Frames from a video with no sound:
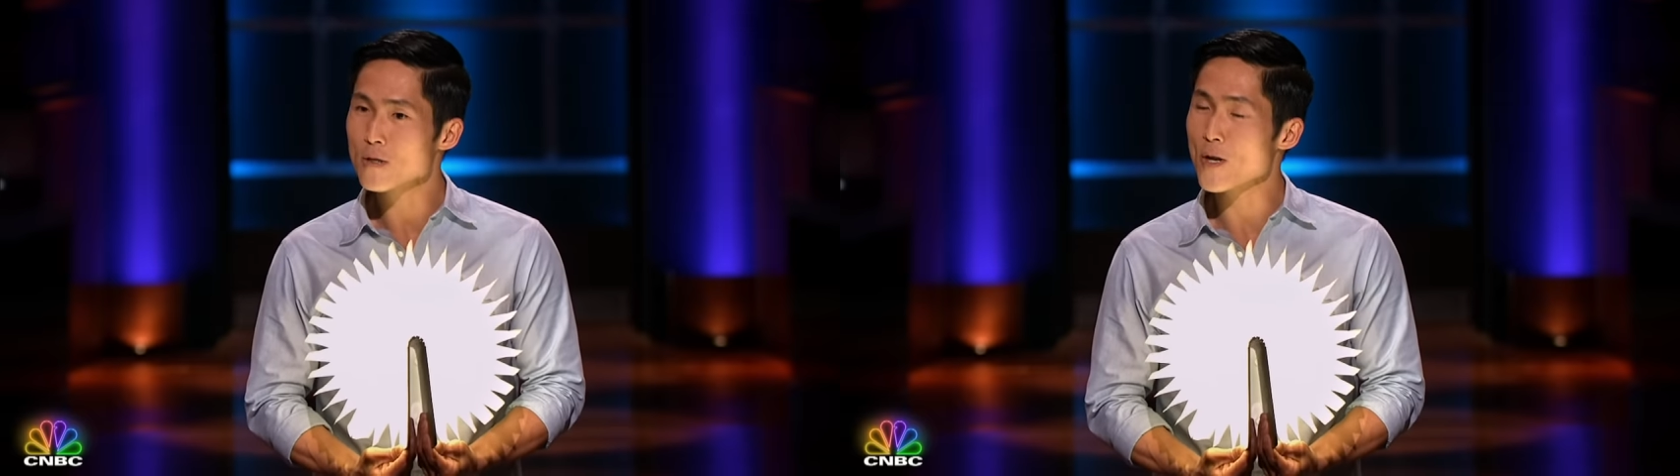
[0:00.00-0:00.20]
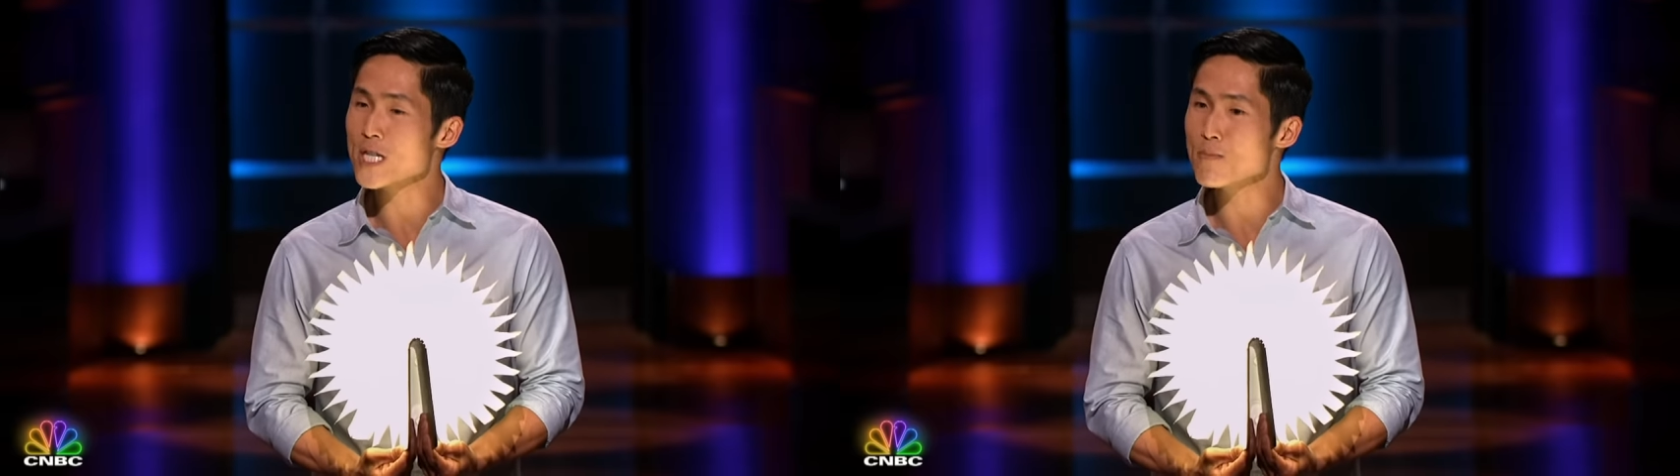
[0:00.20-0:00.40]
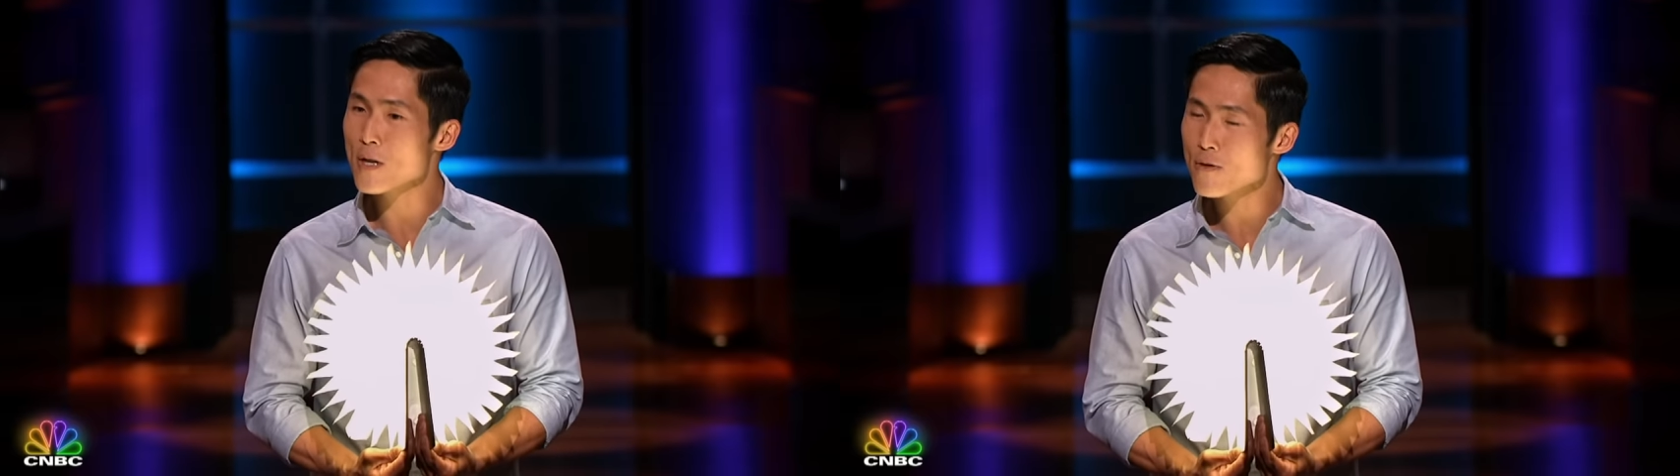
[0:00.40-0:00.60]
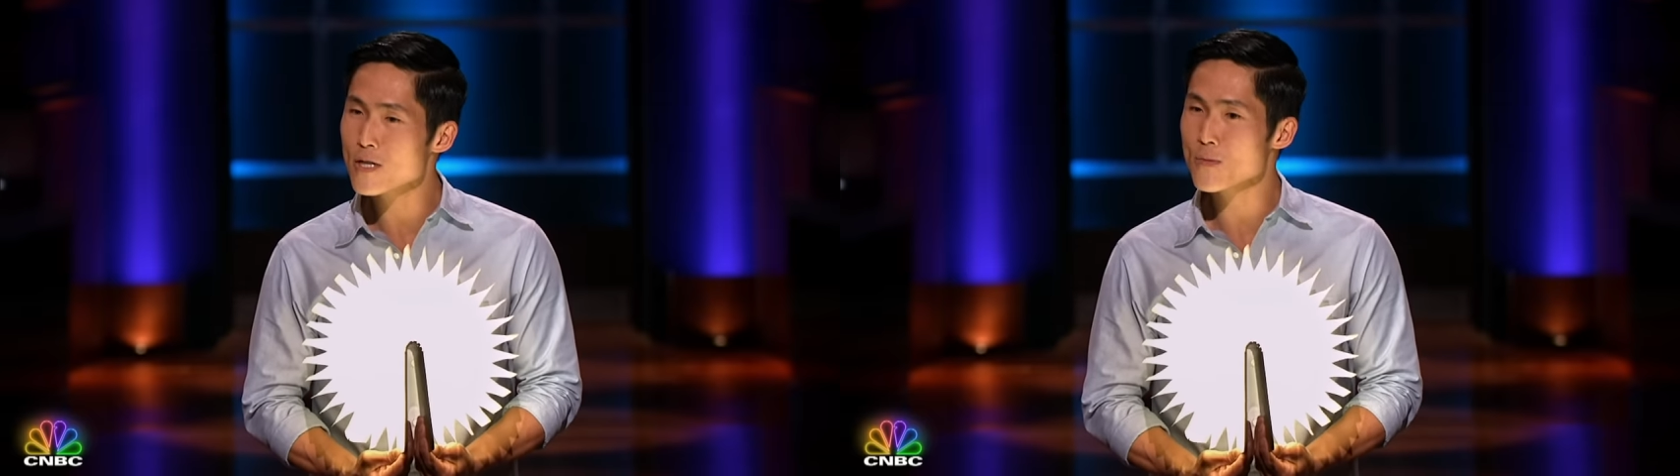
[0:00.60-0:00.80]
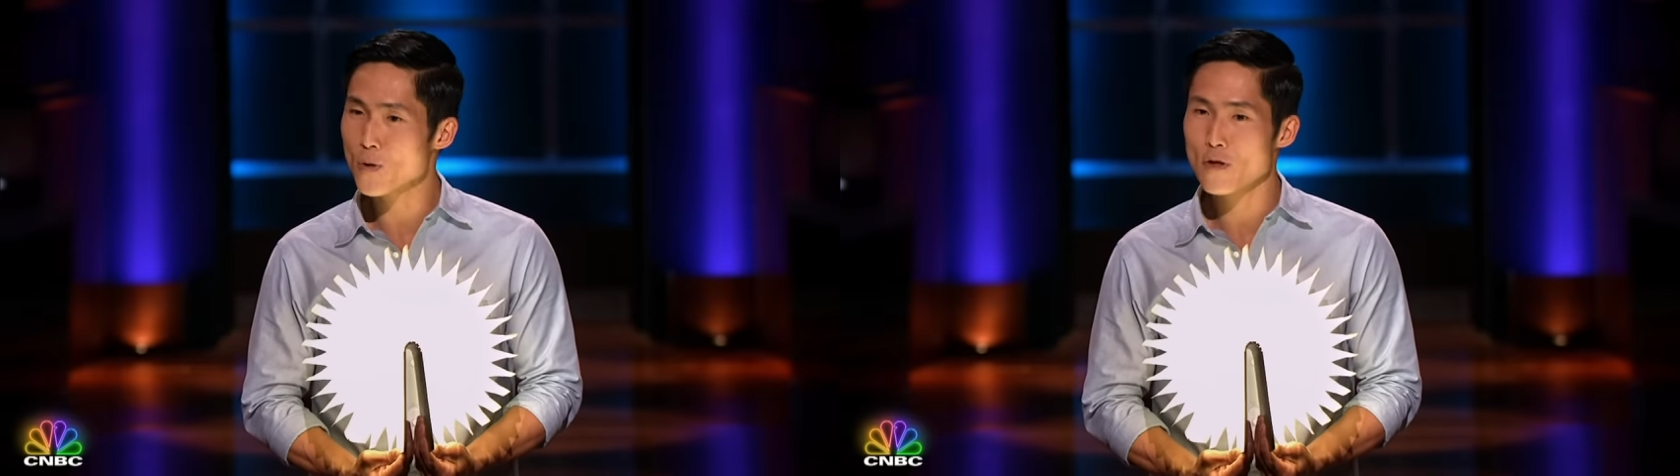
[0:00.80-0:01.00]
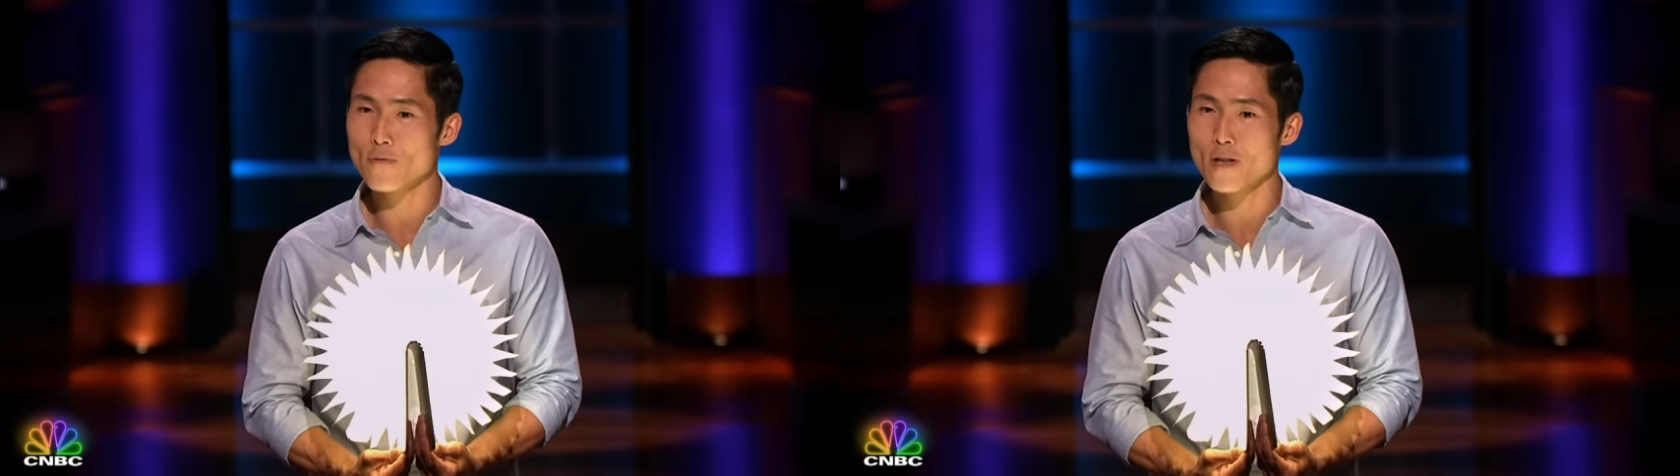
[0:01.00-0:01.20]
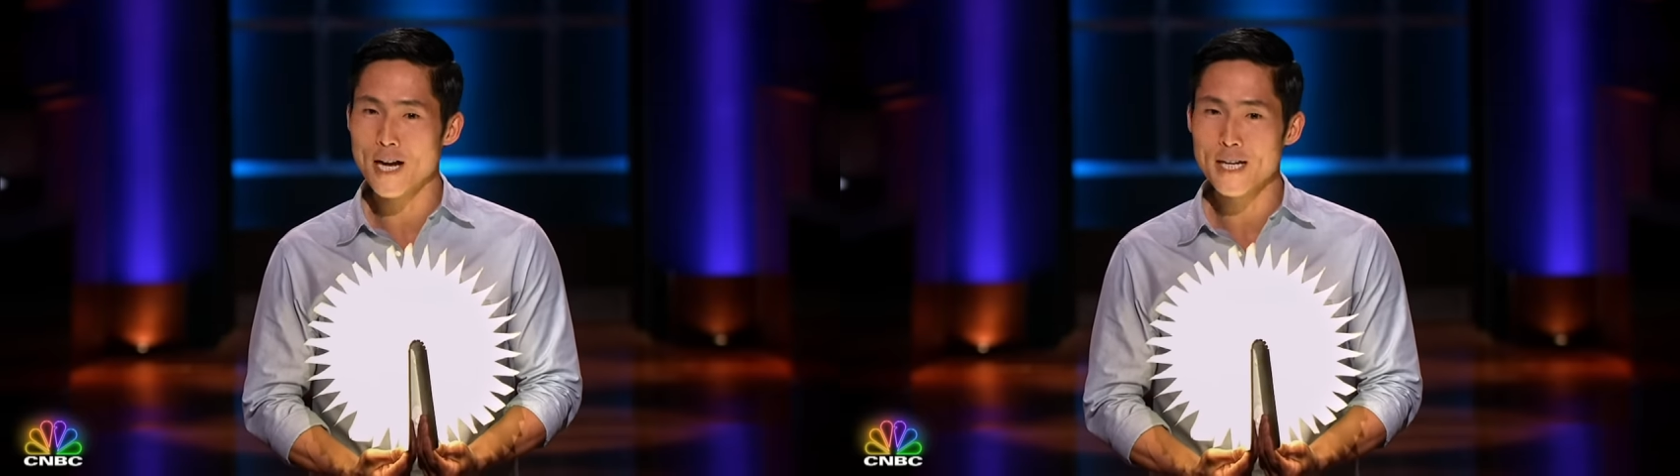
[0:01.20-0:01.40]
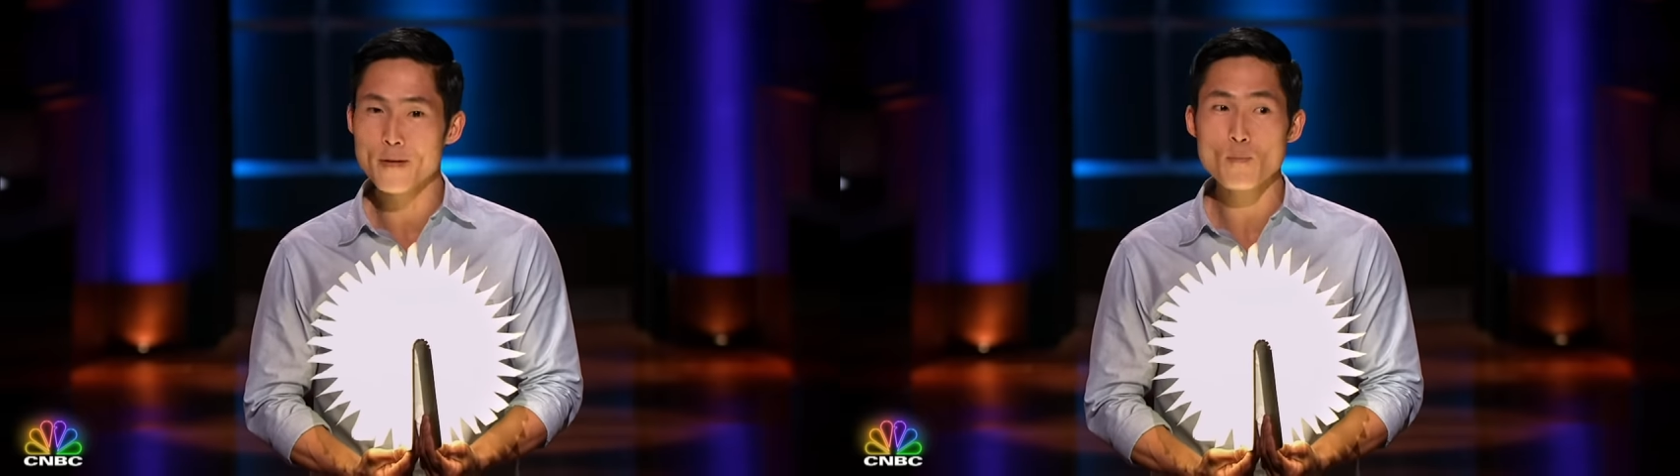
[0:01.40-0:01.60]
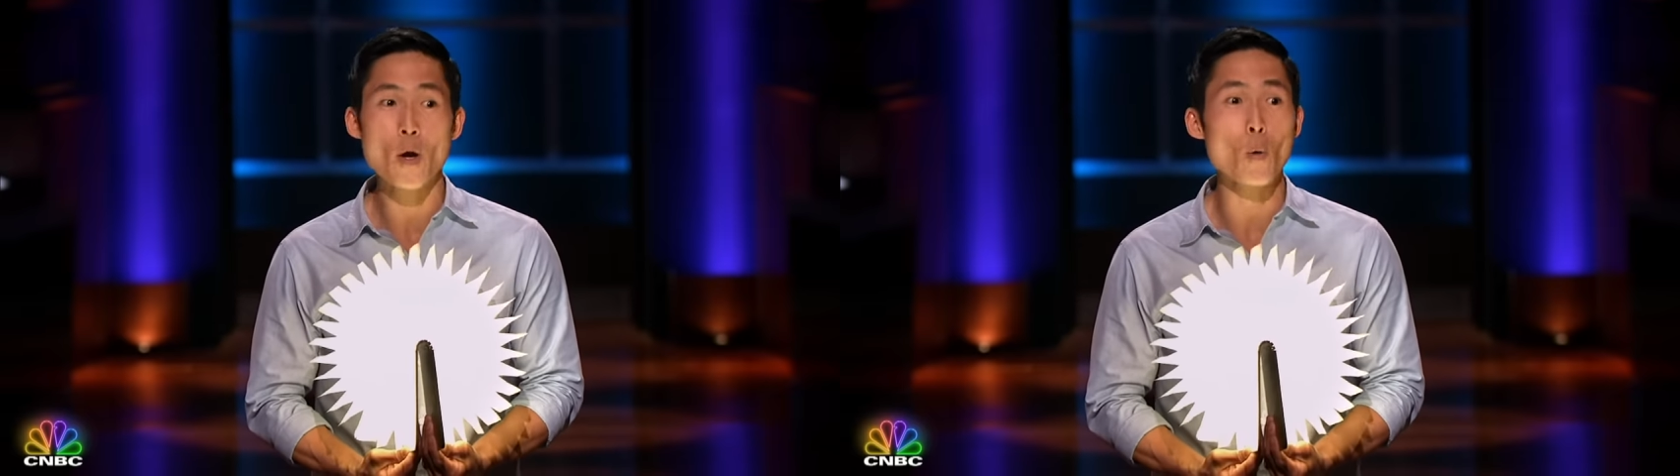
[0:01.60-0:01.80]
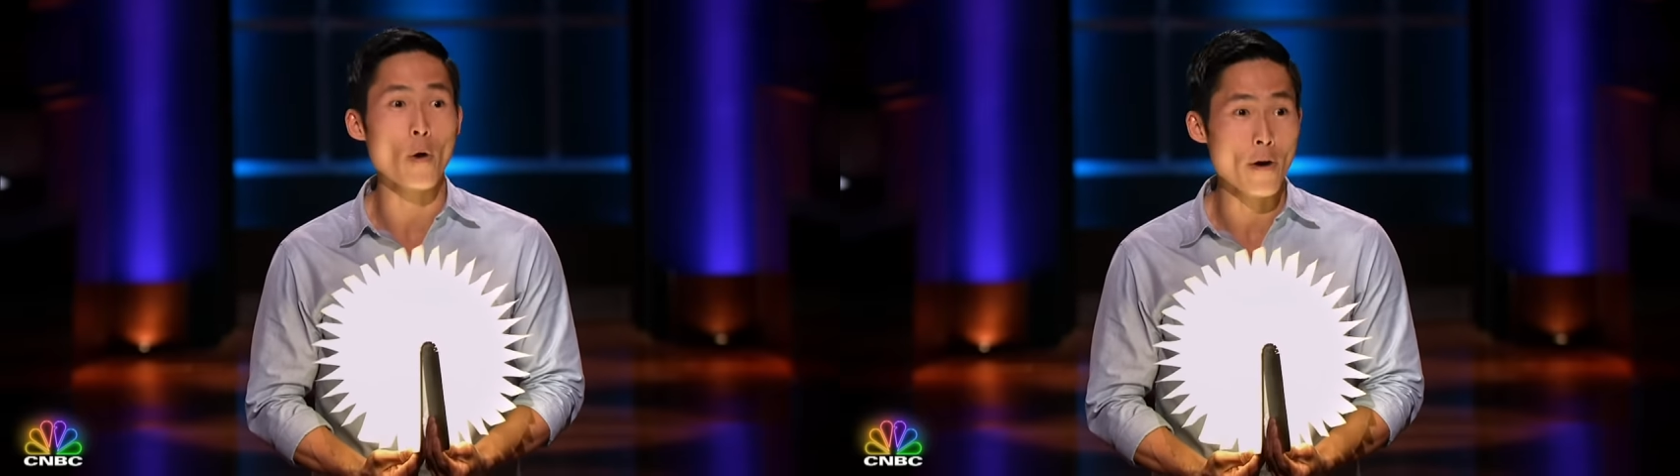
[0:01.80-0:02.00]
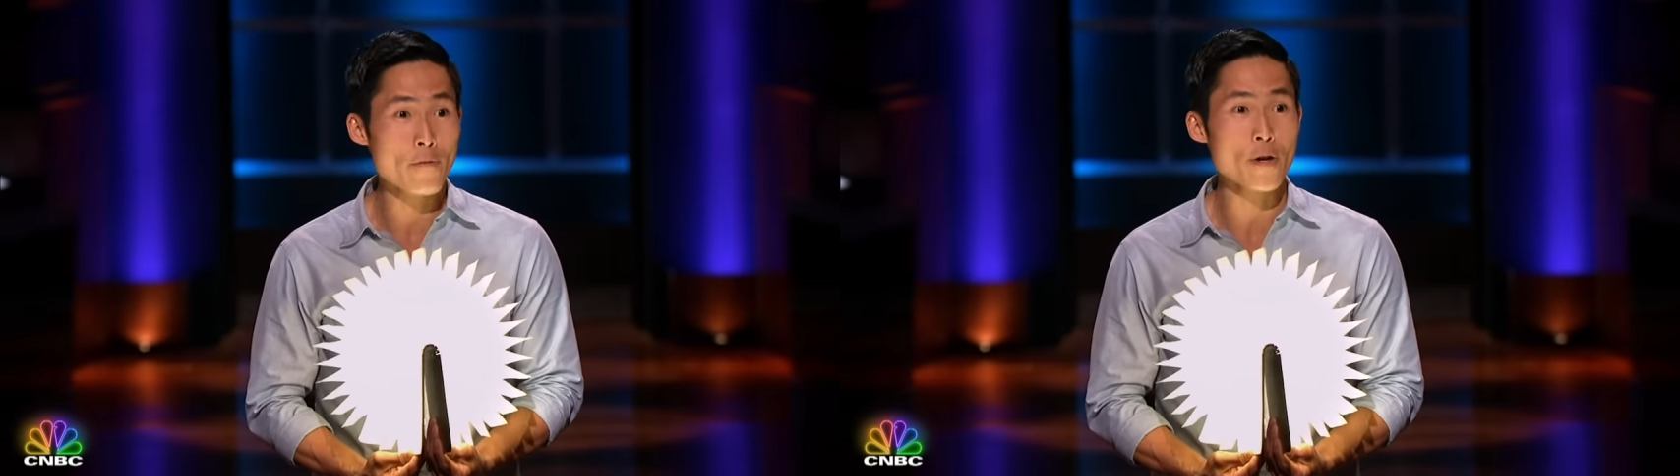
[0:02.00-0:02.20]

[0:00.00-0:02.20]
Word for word: to experience beautiful lighting wherever